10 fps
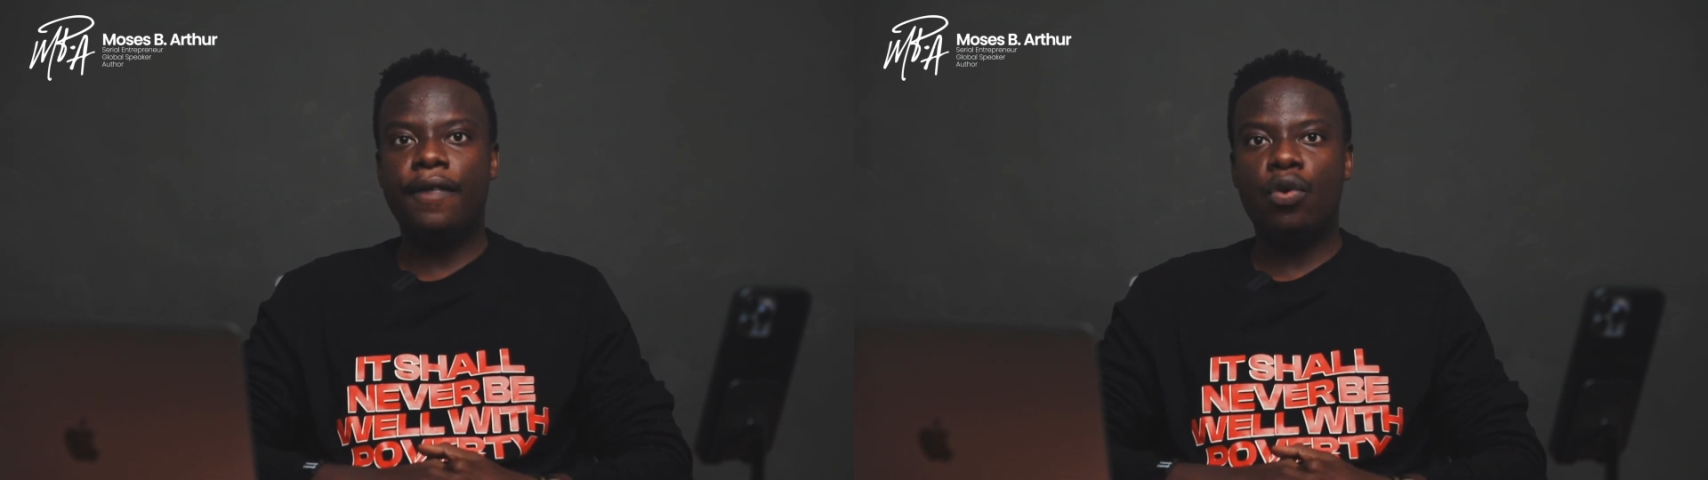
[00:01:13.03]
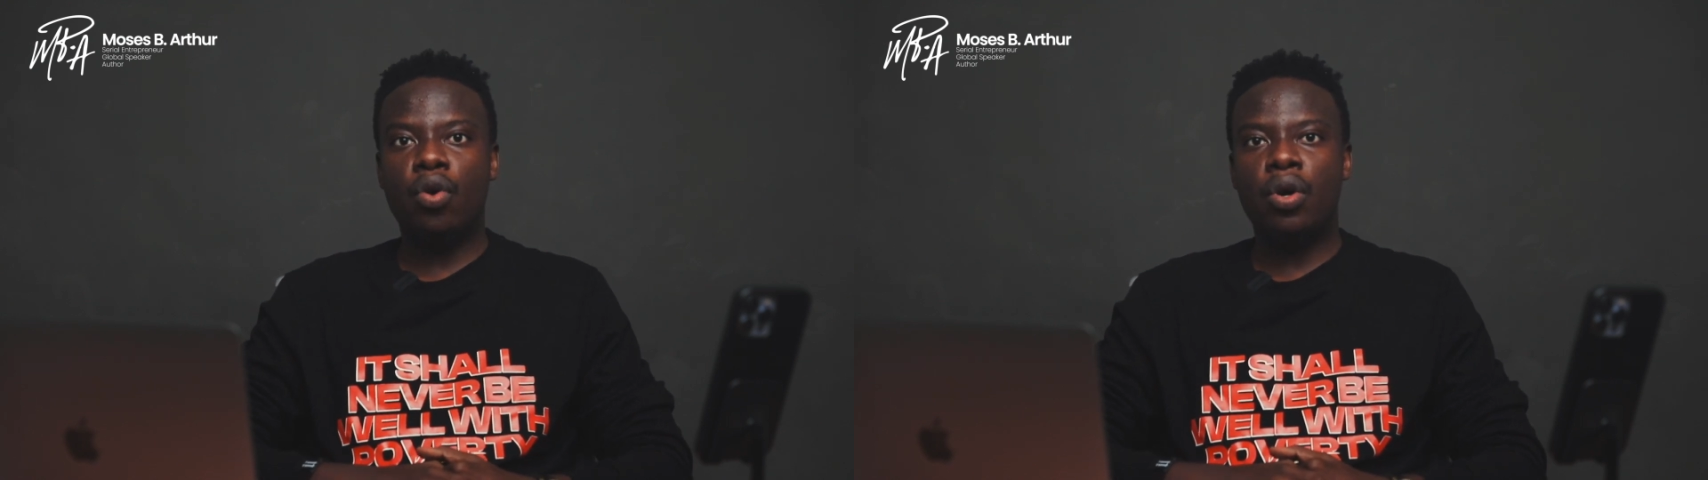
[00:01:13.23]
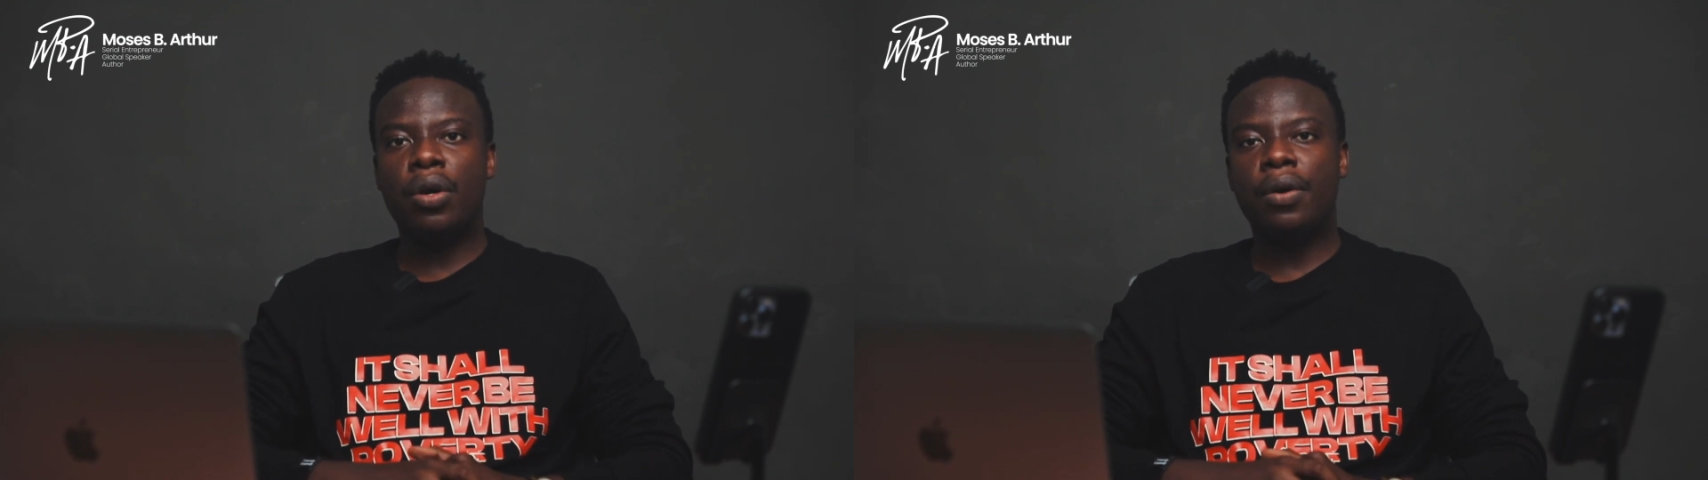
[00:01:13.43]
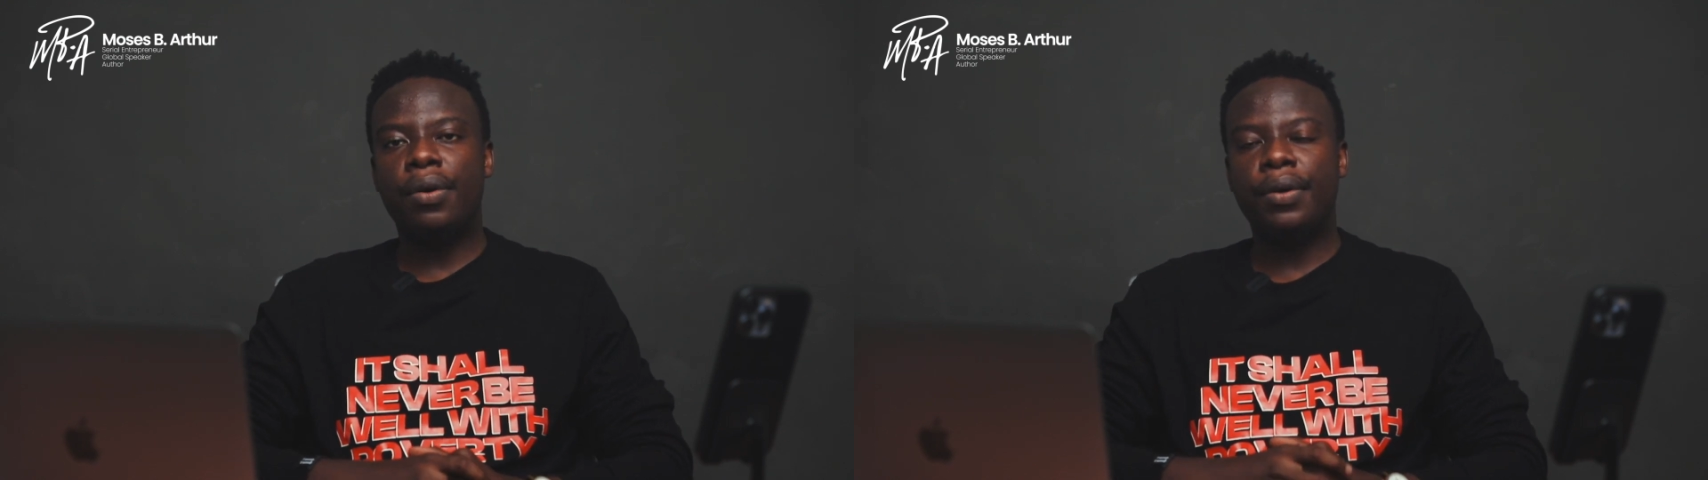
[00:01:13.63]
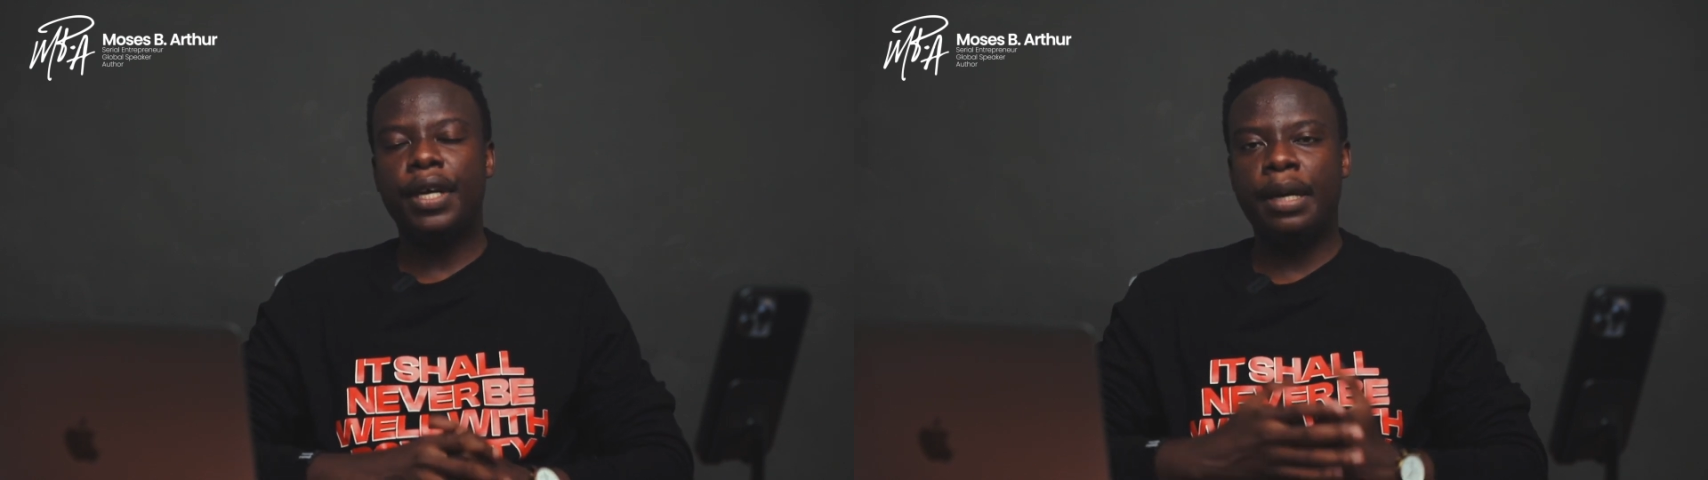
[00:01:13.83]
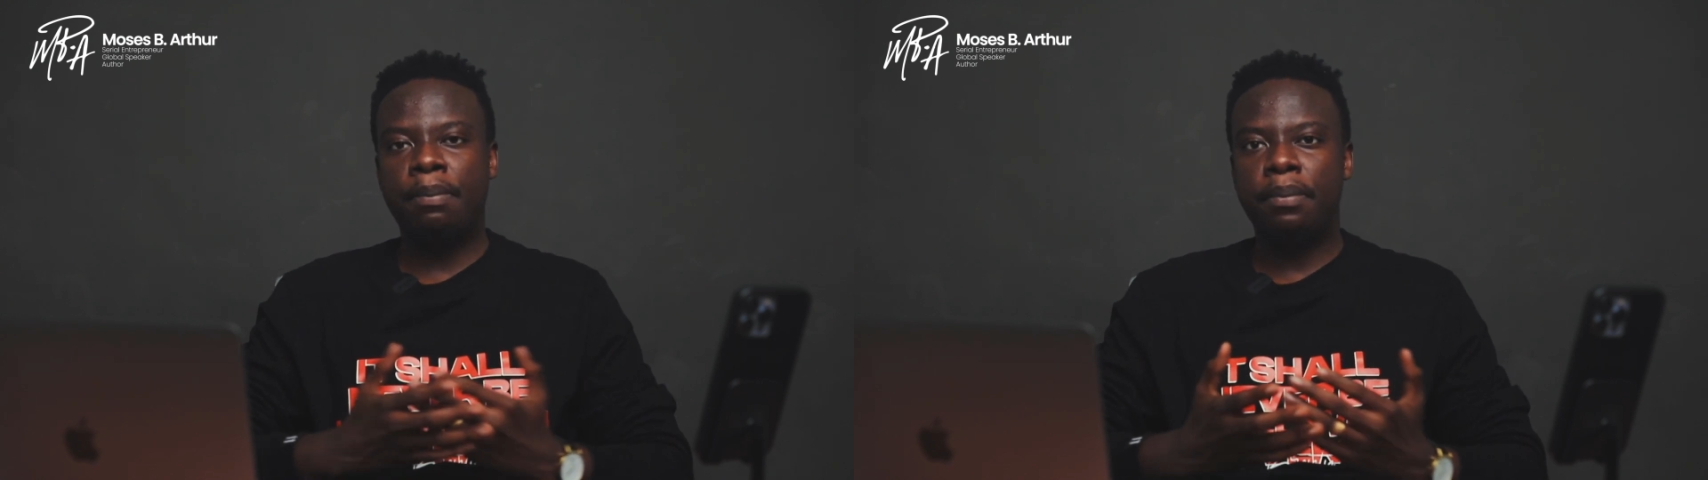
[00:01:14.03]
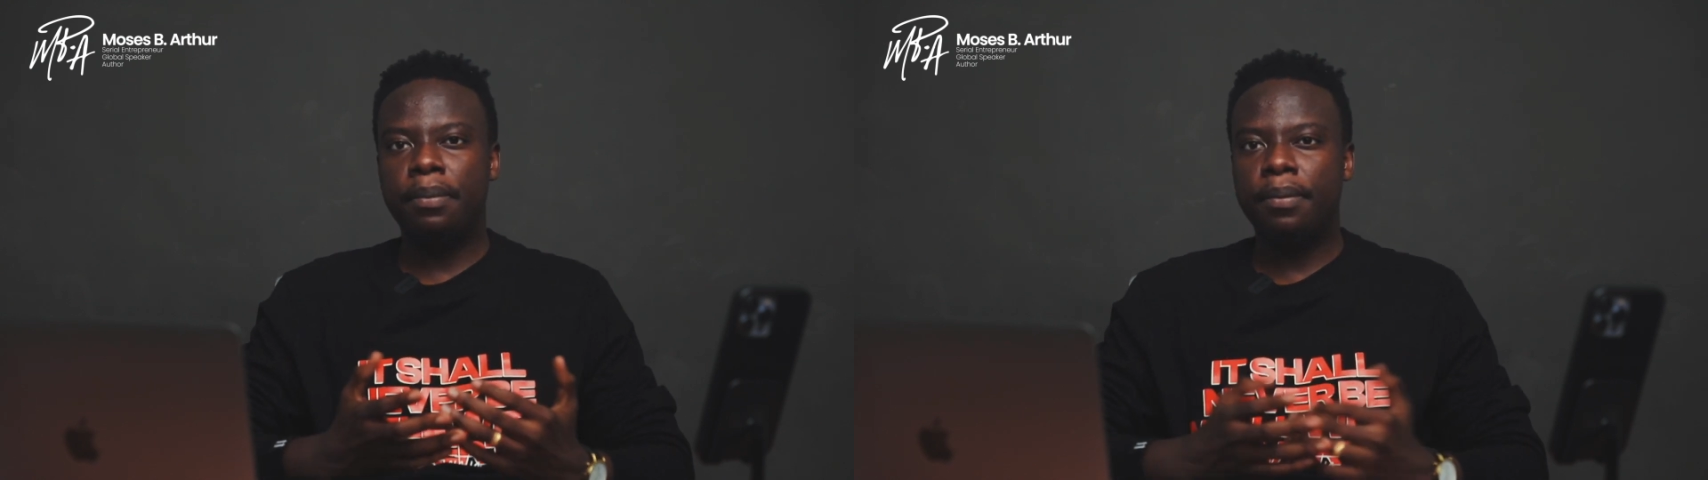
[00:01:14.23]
for him,